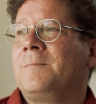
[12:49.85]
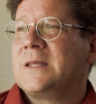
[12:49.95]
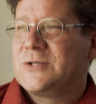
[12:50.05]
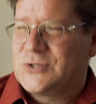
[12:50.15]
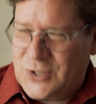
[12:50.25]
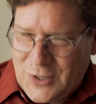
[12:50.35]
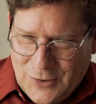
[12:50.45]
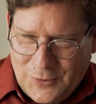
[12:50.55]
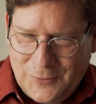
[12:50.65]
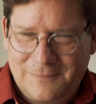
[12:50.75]

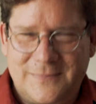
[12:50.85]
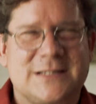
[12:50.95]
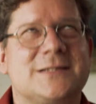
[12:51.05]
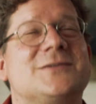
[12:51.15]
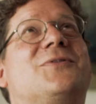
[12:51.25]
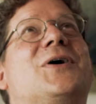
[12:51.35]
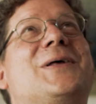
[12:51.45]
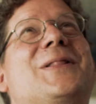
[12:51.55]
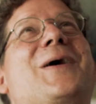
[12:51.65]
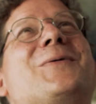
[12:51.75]
So this is a very
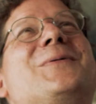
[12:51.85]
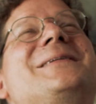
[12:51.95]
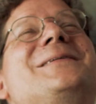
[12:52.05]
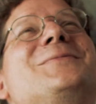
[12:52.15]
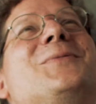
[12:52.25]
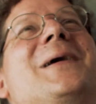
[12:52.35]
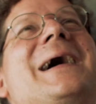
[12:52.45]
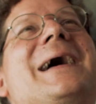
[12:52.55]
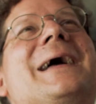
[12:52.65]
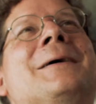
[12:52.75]
long-winded
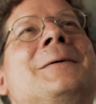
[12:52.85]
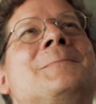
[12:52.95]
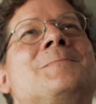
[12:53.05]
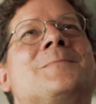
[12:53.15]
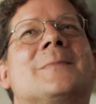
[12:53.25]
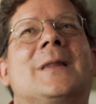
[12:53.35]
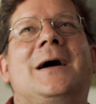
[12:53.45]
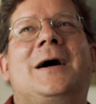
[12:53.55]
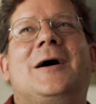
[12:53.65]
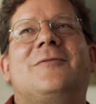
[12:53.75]
way
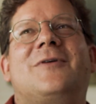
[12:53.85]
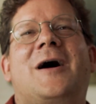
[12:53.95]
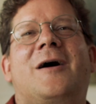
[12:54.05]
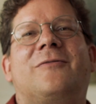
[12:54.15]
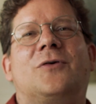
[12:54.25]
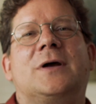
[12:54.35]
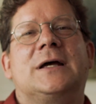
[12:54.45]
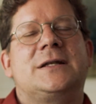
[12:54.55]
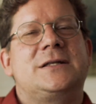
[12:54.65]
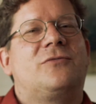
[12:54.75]
of offering
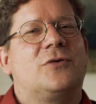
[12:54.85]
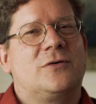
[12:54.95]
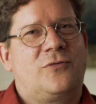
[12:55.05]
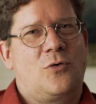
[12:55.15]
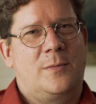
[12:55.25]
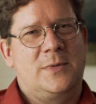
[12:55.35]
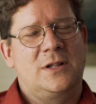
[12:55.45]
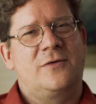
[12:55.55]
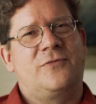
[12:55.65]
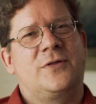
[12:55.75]
a different
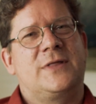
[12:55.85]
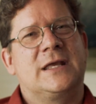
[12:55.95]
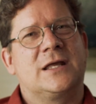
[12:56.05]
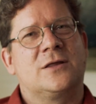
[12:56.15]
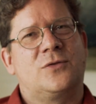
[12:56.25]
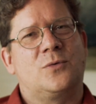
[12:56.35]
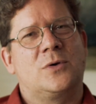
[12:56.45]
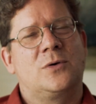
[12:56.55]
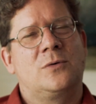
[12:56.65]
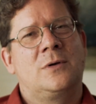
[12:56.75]
formula for thinking
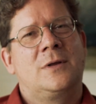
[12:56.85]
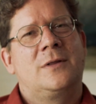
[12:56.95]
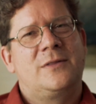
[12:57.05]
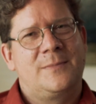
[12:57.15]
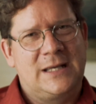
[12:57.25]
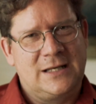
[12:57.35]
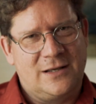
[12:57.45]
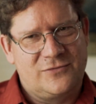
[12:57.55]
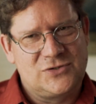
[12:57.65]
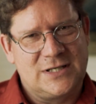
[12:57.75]
through the meaning
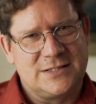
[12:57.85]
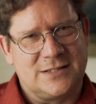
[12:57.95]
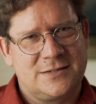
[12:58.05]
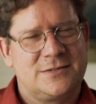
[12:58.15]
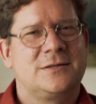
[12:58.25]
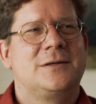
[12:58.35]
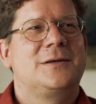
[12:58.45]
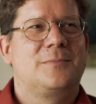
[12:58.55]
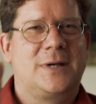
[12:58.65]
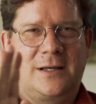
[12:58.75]
of Jesus.
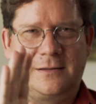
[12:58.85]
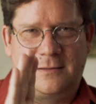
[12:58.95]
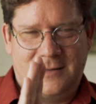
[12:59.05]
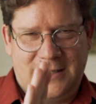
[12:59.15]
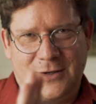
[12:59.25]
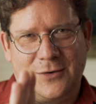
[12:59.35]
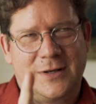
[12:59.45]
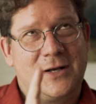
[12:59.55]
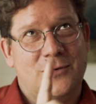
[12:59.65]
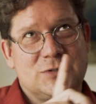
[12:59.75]
But
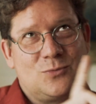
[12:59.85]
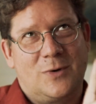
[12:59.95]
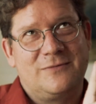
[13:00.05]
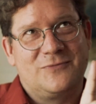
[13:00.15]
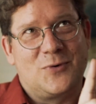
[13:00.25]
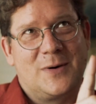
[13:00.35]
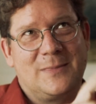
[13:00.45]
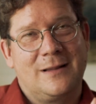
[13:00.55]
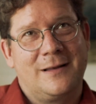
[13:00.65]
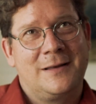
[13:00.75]
here is one
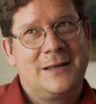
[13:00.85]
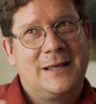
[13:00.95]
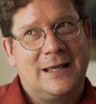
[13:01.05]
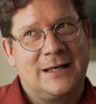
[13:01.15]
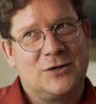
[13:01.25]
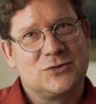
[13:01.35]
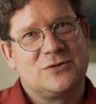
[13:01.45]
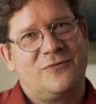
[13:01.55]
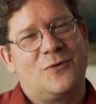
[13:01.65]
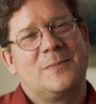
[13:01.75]
formula, and here's
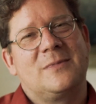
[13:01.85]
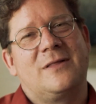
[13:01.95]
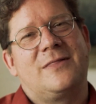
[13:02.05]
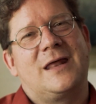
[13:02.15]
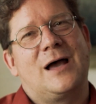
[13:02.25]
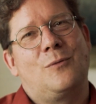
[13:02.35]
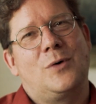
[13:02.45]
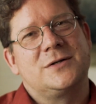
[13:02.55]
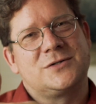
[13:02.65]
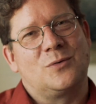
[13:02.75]
the formula that I
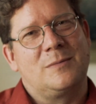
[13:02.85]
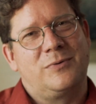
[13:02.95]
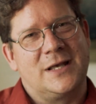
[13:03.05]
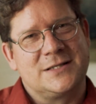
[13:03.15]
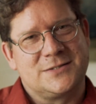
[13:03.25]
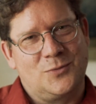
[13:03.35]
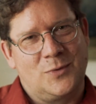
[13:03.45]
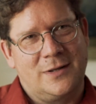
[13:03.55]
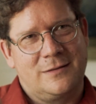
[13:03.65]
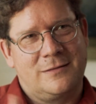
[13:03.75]
want to replace it
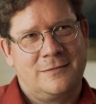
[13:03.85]
with.